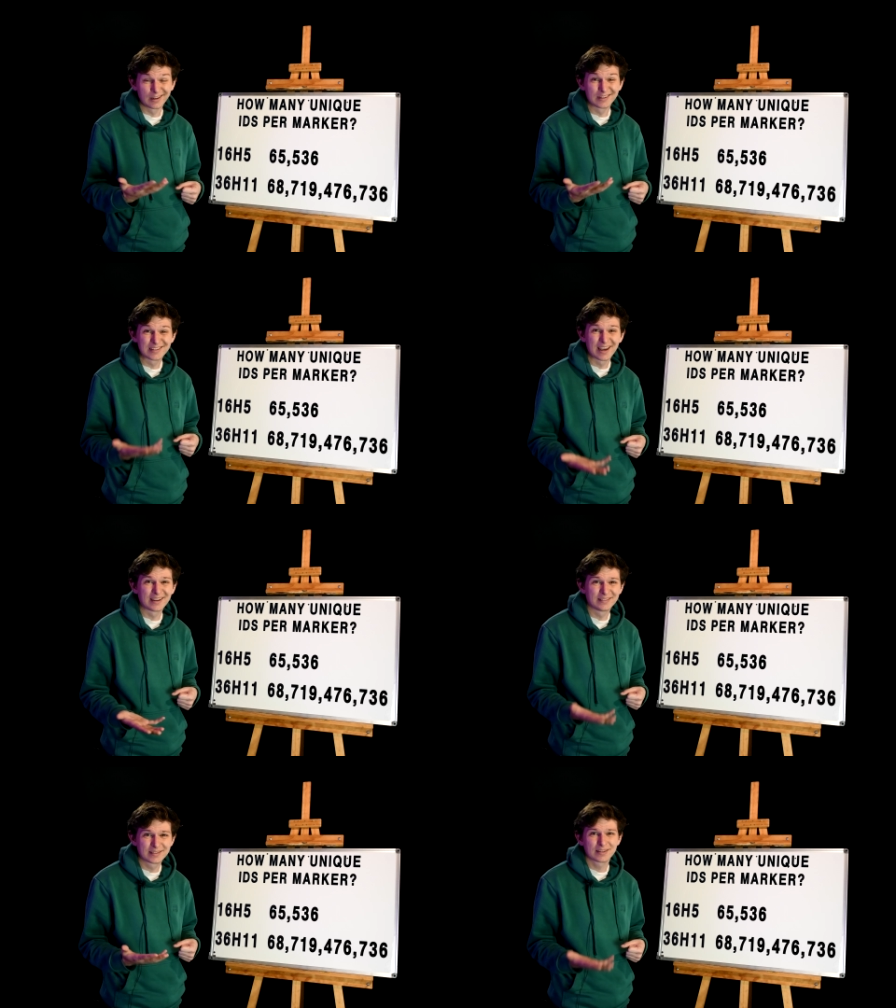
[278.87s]

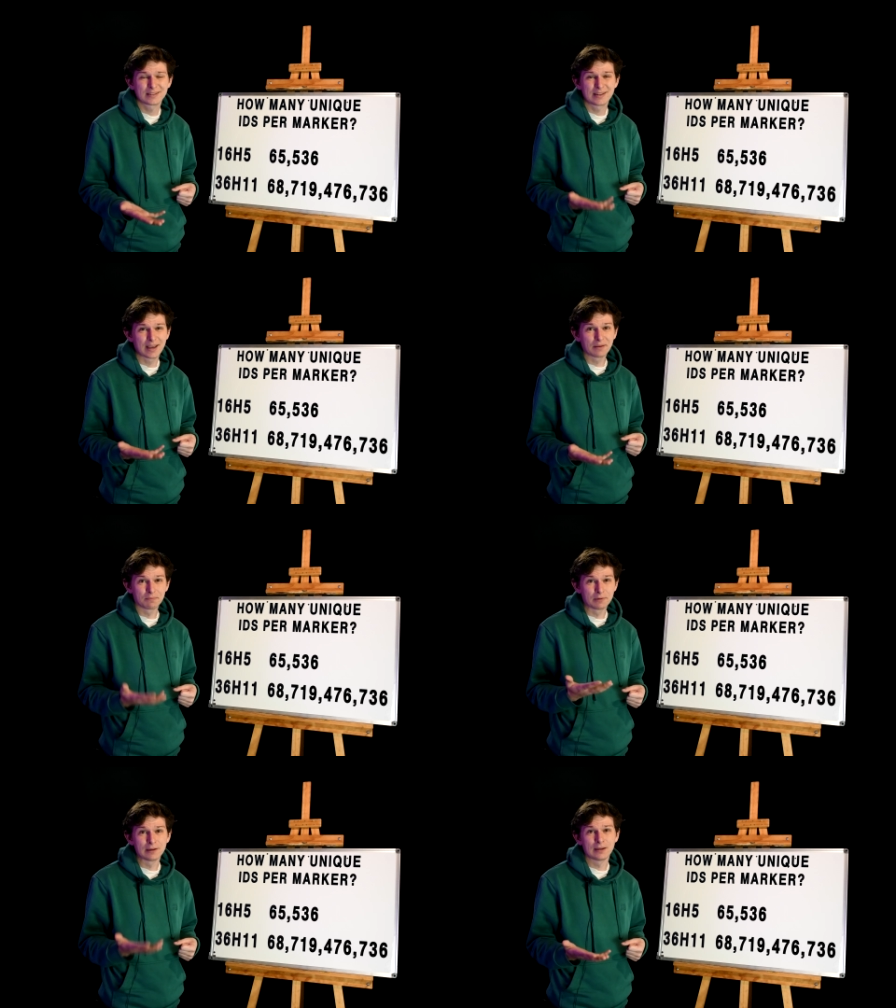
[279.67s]
contain
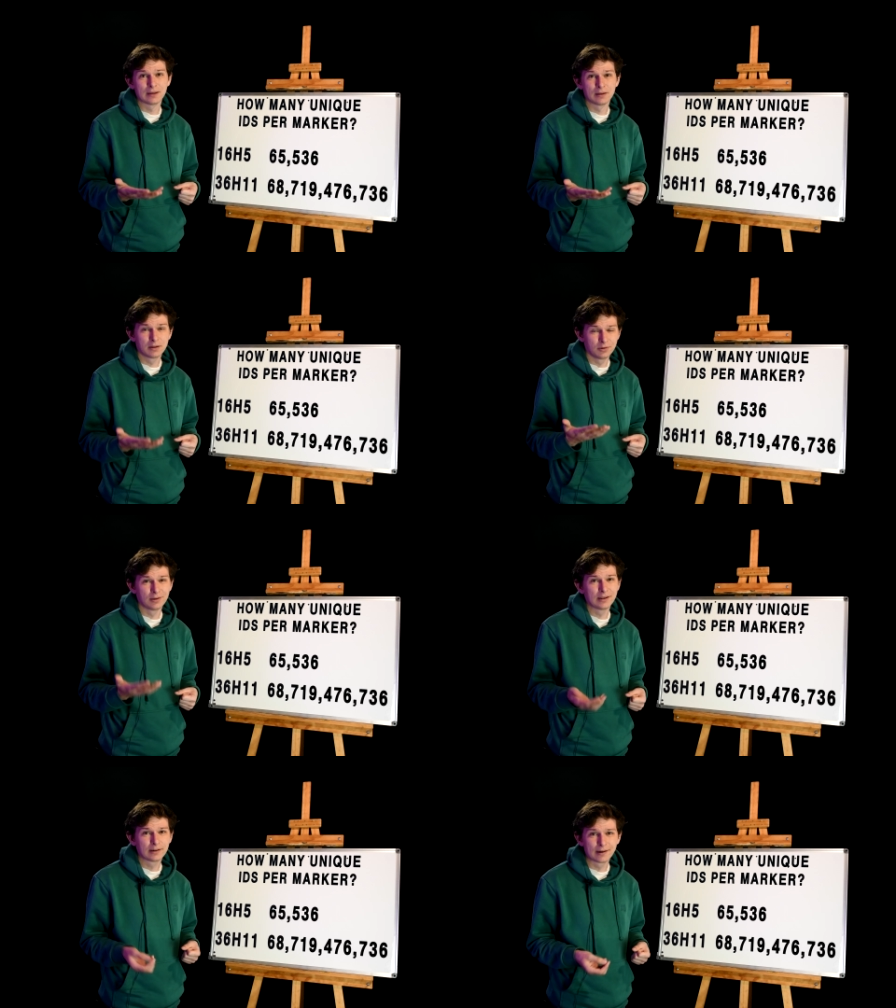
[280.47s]
68 billion
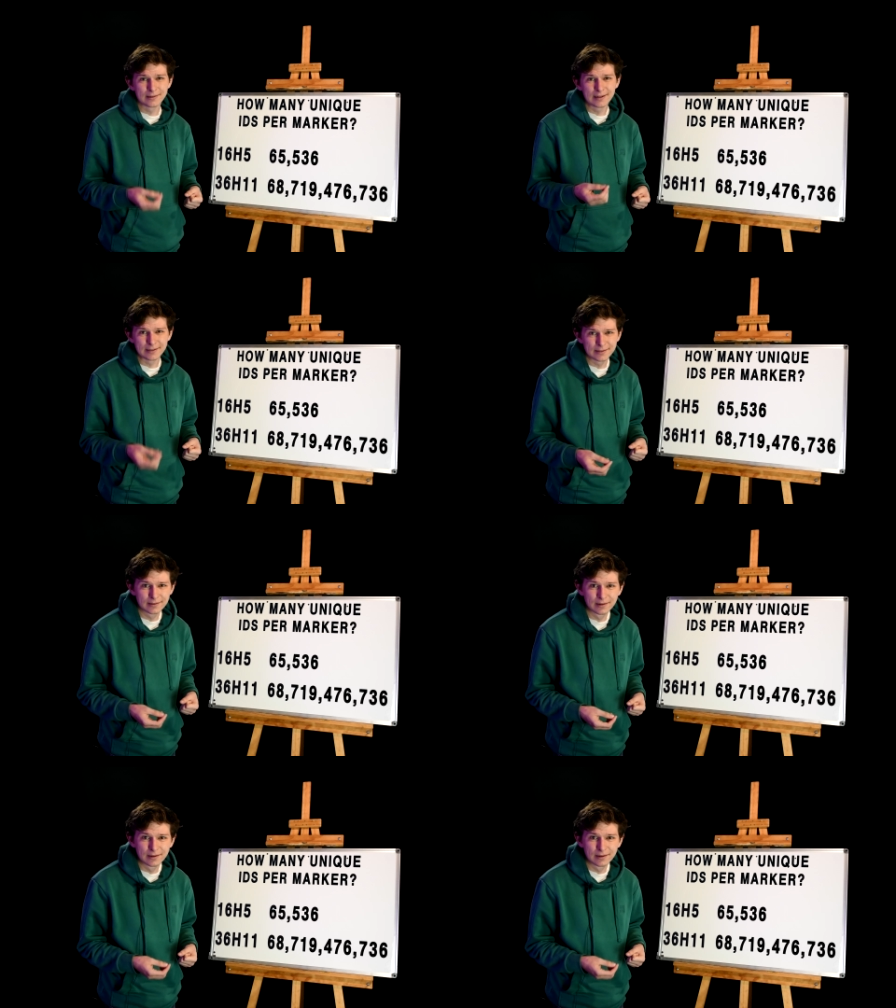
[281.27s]
unique IDs.